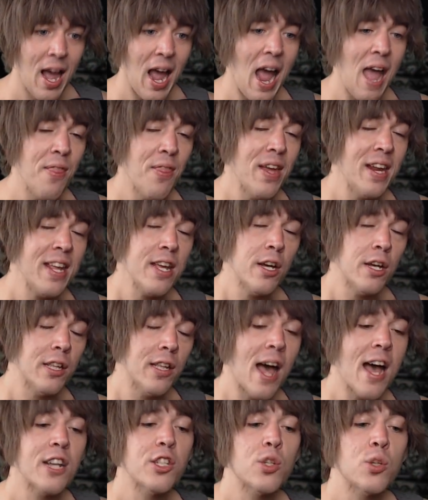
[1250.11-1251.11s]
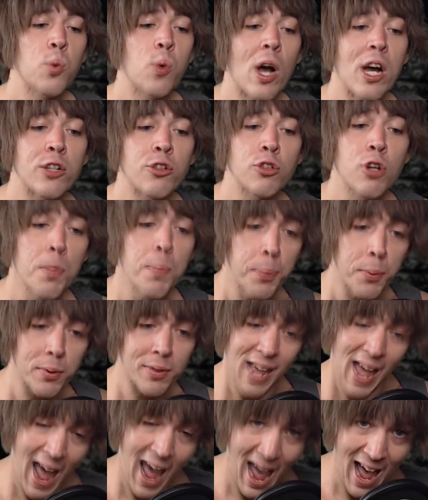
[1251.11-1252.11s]
And then he unlocks quadruple
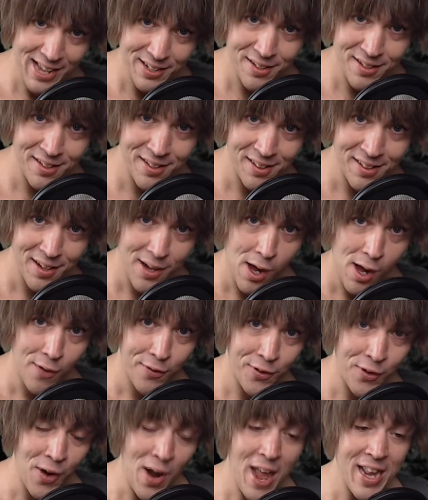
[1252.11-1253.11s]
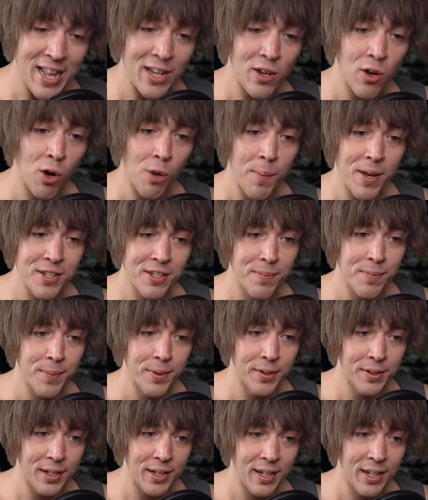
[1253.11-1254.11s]
cast for any Golbez
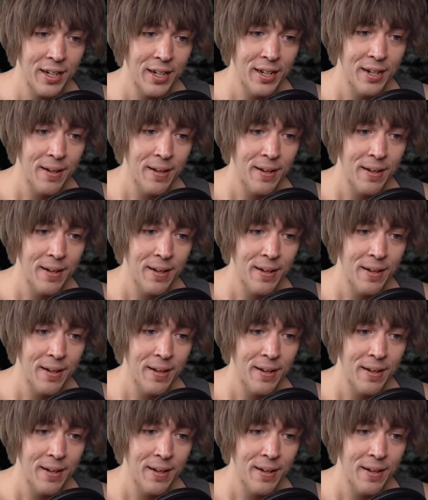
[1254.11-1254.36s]
ability